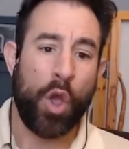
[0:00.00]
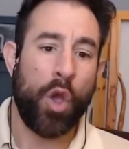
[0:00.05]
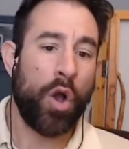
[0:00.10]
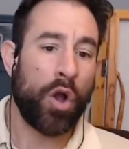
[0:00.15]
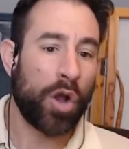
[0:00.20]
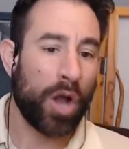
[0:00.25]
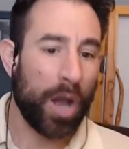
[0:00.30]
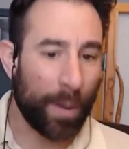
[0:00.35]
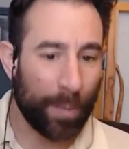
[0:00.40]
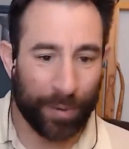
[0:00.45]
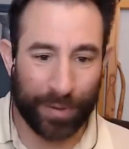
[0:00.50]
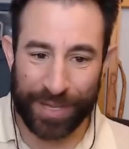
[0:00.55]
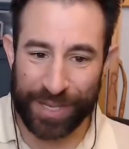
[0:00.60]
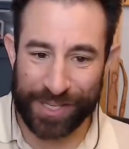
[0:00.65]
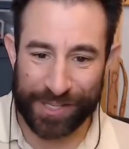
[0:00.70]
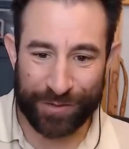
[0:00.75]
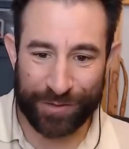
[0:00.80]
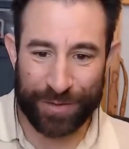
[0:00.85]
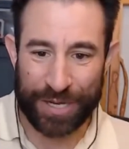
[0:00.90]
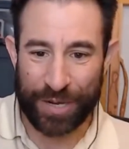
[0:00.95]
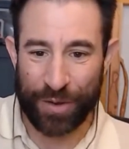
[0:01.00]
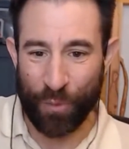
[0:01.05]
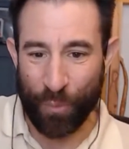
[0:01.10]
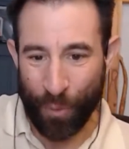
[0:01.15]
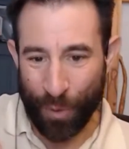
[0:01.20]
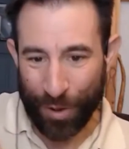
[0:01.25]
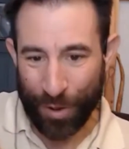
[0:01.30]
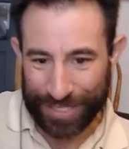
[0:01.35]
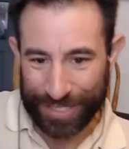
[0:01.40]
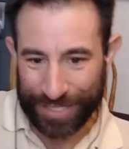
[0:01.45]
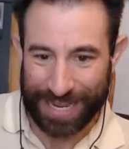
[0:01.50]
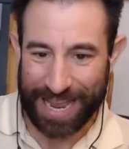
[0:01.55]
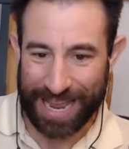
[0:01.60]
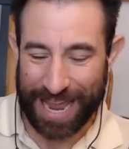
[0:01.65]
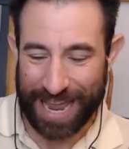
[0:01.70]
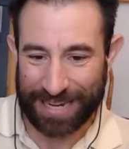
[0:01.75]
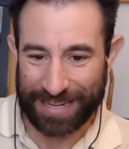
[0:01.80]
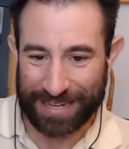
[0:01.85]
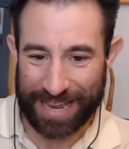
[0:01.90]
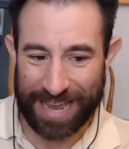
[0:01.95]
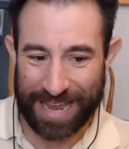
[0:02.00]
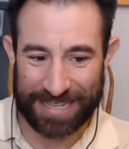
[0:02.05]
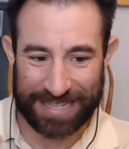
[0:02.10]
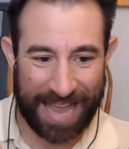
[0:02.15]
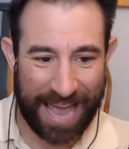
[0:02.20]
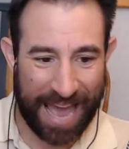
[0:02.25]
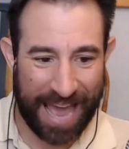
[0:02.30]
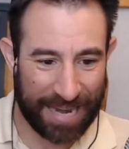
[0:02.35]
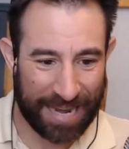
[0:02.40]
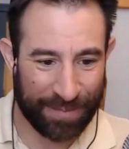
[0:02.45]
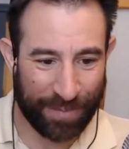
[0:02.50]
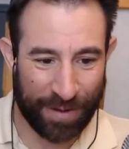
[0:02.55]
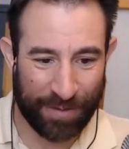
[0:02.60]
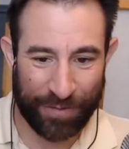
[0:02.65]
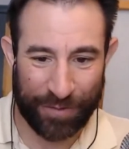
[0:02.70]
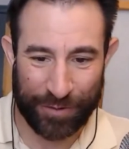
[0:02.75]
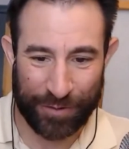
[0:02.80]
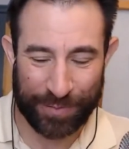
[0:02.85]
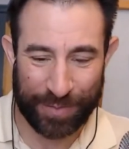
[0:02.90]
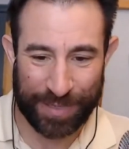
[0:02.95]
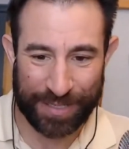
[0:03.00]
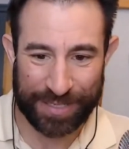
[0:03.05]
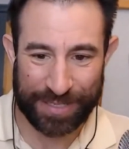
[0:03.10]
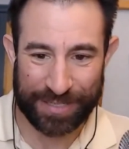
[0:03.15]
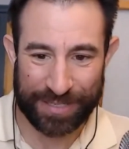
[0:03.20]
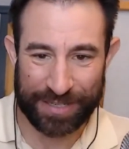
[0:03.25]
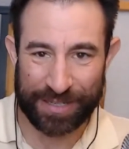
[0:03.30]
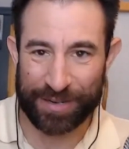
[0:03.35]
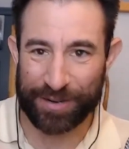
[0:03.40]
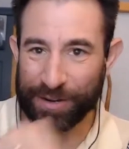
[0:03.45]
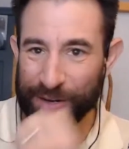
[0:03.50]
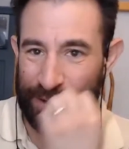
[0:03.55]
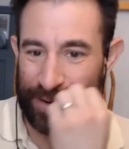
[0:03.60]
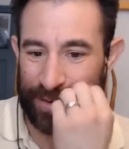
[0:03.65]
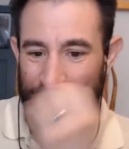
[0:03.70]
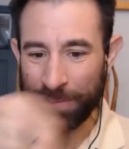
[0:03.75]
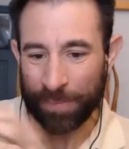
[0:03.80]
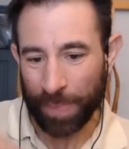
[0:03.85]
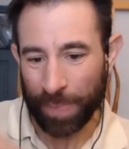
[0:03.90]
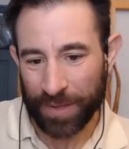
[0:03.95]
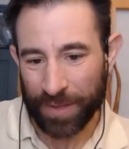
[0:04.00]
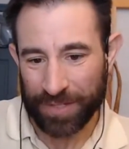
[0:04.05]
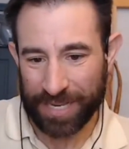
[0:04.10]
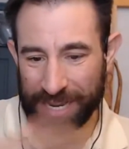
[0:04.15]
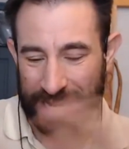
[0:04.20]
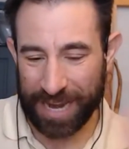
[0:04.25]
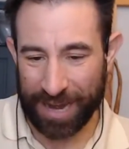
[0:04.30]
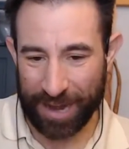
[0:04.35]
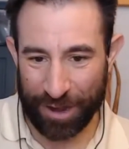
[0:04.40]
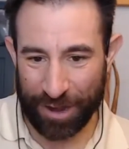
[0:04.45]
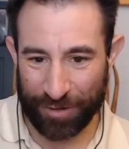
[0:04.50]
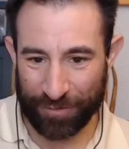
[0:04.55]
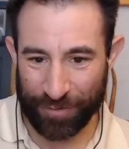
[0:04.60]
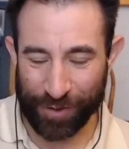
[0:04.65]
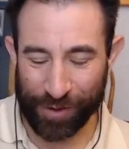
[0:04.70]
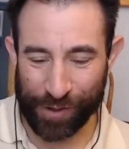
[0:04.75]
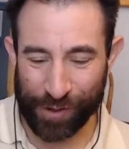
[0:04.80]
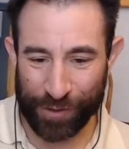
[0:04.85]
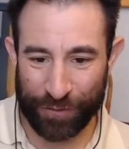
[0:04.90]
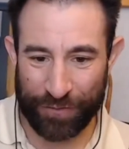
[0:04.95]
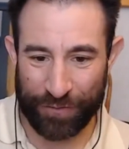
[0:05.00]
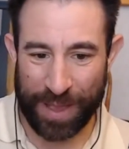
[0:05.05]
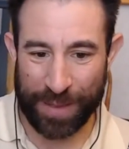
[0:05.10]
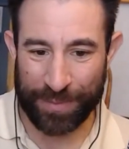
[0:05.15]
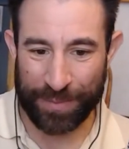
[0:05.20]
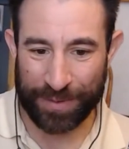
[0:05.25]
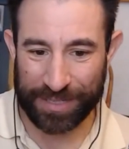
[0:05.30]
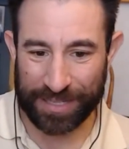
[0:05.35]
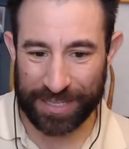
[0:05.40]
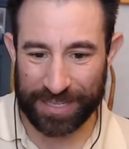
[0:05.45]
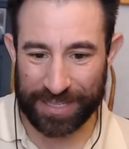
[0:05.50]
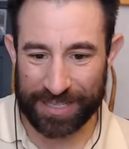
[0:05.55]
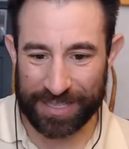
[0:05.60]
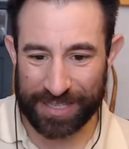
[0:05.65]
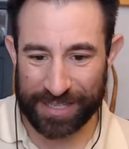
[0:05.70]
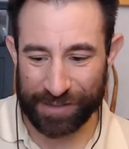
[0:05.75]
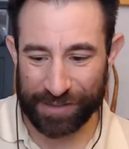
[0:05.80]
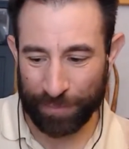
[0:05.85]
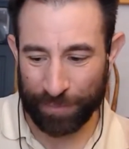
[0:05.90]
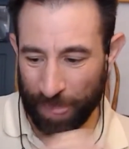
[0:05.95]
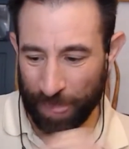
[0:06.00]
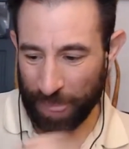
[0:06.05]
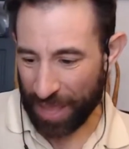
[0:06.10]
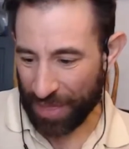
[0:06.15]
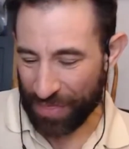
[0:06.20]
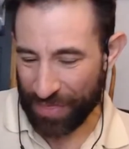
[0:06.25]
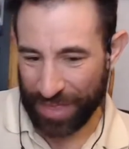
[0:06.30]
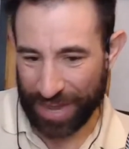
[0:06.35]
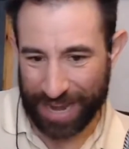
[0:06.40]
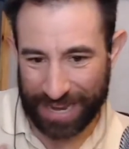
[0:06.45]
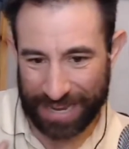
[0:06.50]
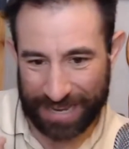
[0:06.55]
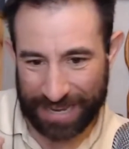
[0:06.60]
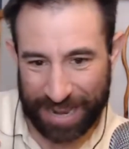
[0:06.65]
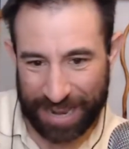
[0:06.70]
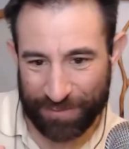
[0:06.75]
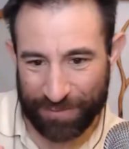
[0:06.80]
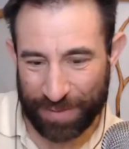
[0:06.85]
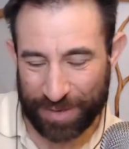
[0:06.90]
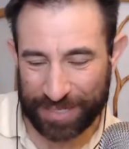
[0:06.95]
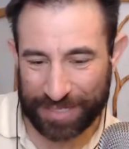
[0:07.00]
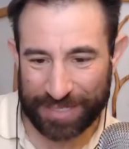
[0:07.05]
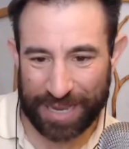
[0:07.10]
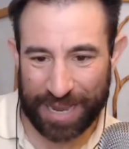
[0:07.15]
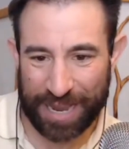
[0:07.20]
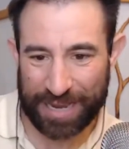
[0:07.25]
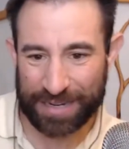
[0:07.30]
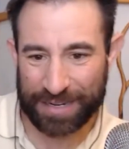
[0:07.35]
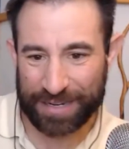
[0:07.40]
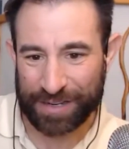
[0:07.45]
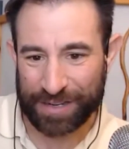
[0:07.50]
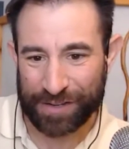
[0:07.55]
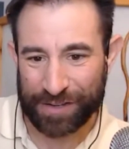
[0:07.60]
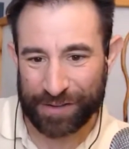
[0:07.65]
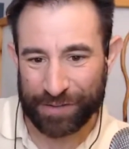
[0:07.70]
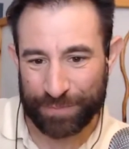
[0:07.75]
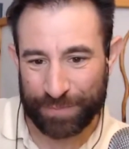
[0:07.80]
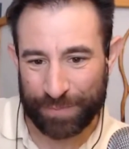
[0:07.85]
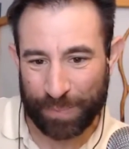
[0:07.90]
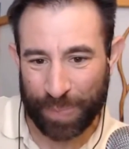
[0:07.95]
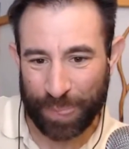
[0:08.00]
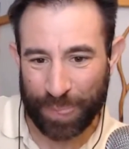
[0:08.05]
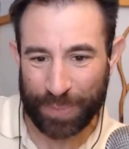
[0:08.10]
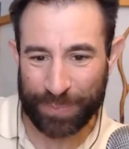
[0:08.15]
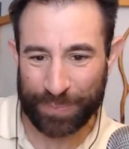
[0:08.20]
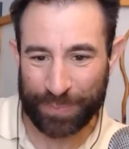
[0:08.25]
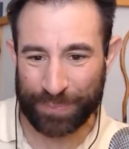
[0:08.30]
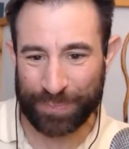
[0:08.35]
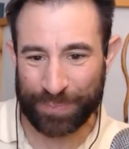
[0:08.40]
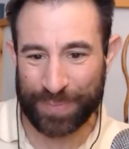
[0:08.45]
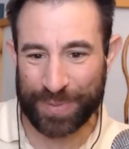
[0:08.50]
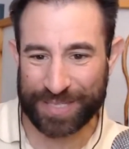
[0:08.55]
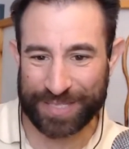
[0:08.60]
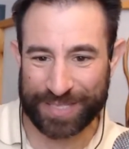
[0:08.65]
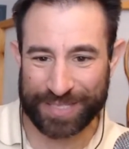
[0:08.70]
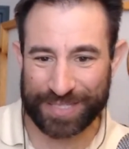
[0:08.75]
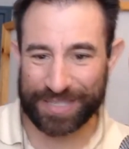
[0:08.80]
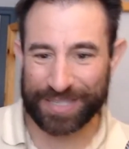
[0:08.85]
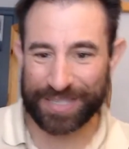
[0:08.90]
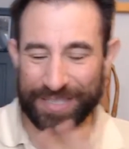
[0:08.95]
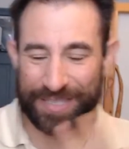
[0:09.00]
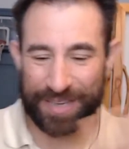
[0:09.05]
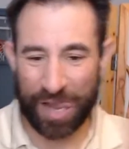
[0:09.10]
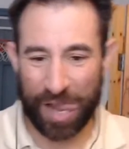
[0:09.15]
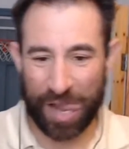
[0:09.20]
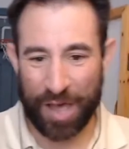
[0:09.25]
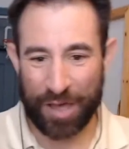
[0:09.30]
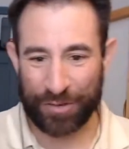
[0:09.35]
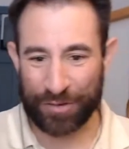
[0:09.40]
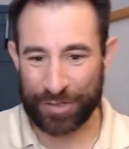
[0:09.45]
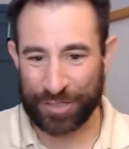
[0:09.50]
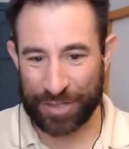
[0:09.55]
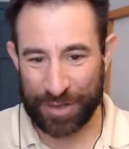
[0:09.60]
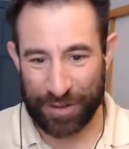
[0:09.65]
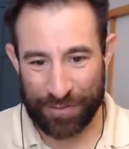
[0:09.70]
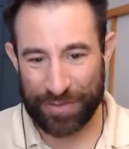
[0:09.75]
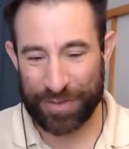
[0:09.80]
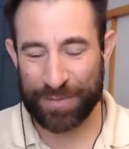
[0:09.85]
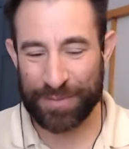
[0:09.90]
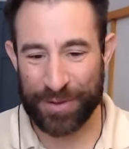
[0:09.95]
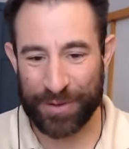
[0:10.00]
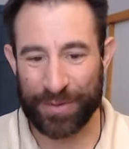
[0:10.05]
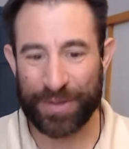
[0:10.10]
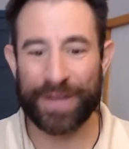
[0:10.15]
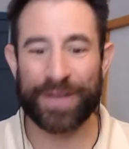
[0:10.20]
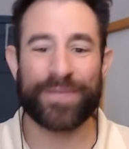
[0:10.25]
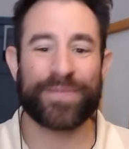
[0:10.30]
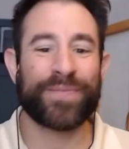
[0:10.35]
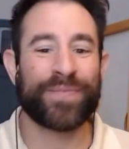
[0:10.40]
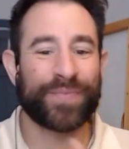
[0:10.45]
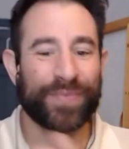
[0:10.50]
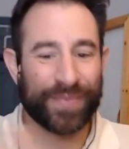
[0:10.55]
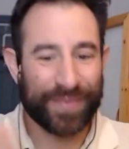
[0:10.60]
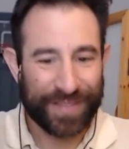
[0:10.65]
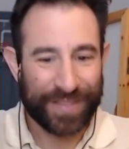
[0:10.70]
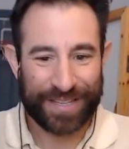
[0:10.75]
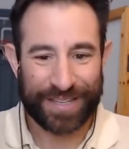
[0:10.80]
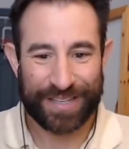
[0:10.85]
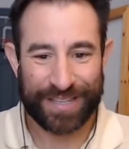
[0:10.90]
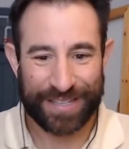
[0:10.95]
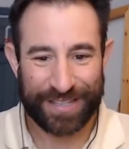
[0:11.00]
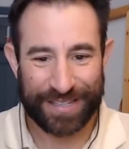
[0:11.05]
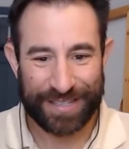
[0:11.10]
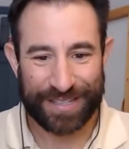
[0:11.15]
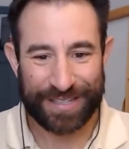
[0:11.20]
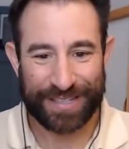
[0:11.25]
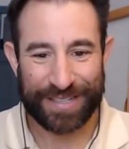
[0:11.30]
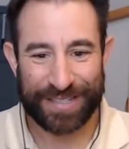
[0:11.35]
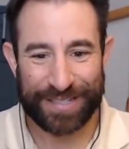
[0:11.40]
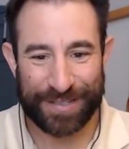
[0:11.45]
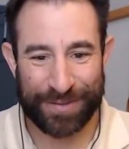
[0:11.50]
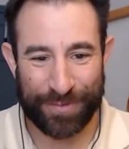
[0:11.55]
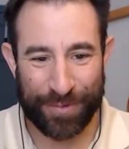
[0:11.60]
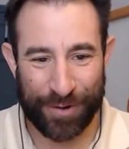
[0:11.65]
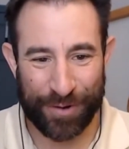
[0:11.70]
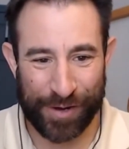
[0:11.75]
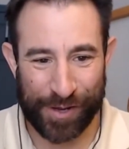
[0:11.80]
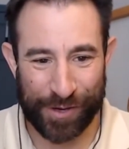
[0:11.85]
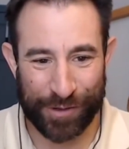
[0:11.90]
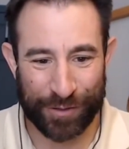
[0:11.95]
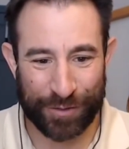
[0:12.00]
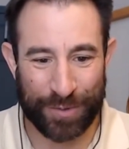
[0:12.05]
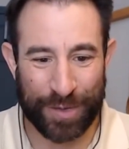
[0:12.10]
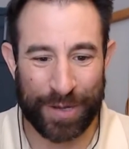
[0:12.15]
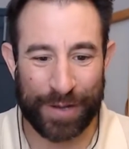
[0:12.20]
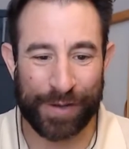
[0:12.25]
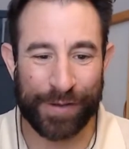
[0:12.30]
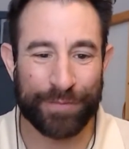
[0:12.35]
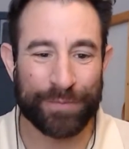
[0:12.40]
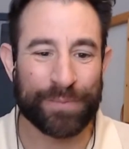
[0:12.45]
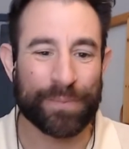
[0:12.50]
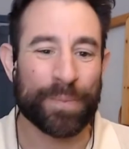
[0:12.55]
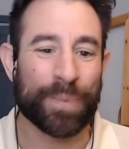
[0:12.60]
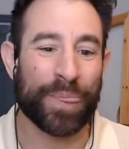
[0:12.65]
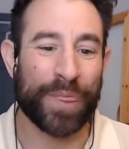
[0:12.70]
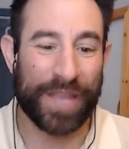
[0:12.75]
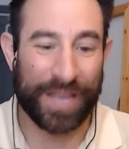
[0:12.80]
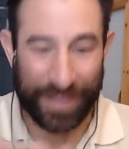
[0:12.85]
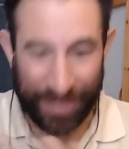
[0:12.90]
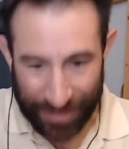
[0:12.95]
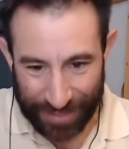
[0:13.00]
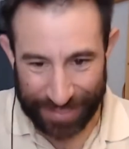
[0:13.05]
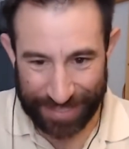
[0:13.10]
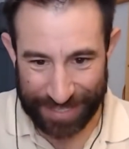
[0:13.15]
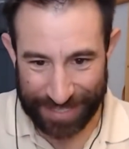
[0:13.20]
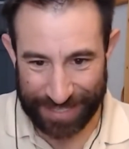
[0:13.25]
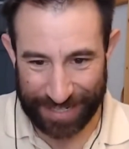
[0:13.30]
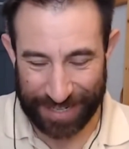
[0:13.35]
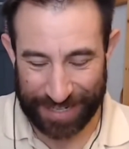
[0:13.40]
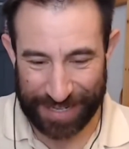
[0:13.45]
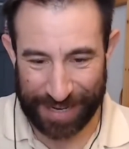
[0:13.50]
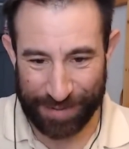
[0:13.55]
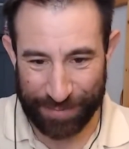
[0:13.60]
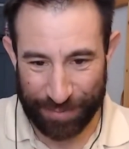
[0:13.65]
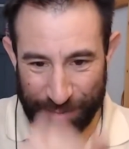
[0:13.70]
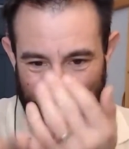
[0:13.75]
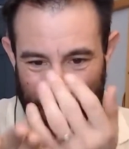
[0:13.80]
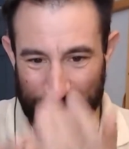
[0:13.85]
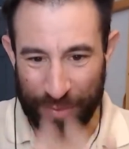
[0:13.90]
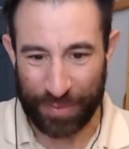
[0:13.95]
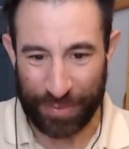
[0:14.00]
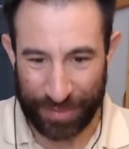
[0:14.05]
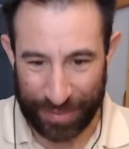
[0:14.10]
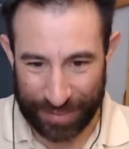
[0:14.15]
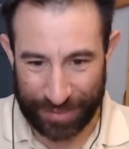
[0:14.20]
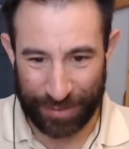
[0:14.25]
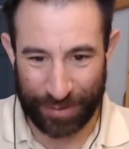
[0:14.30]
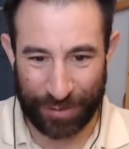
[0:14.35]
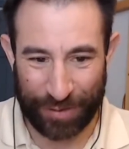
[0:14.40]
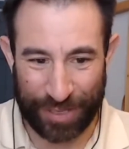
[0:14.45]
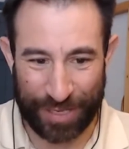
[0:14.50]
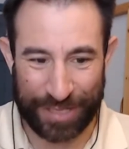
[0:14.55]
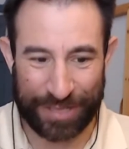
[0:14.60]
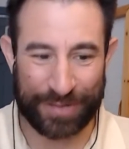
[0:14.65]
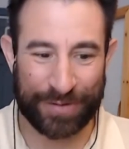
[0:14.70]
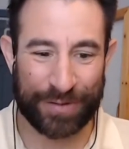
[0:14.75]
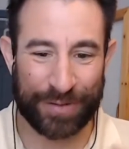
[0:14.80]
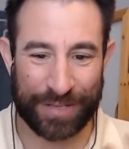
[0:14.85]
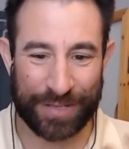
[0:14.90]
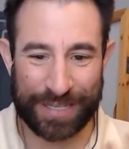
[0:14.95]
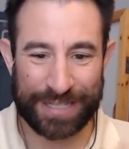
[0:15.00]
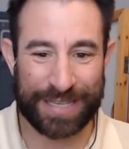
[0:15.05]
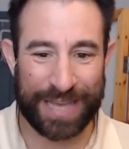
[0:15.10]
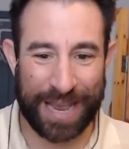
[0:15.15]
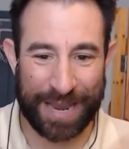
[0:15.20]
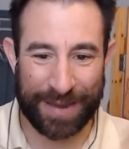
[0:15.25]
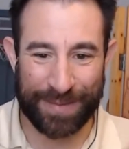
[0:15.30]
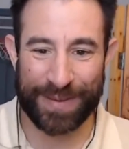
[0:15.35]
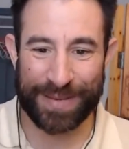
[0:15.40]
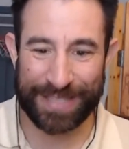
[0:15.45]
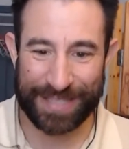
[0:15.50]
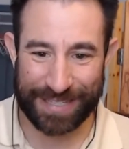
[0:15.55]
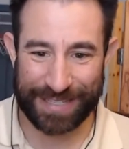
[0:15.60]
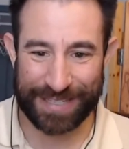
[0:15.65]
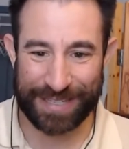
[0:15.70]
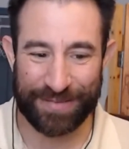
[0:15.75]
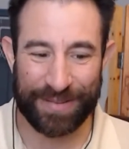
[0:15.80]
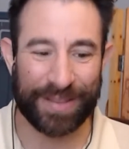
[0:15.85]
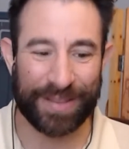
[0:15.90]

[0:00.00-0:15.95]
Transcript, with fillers: a couple days a week, once again, as I had it in my first business in New York, take care of all the family needs, and then I could have my side businesses and other stuff that I'm doing to work on as well. Like this as an example. The Solo Cleaning School is a side business to me.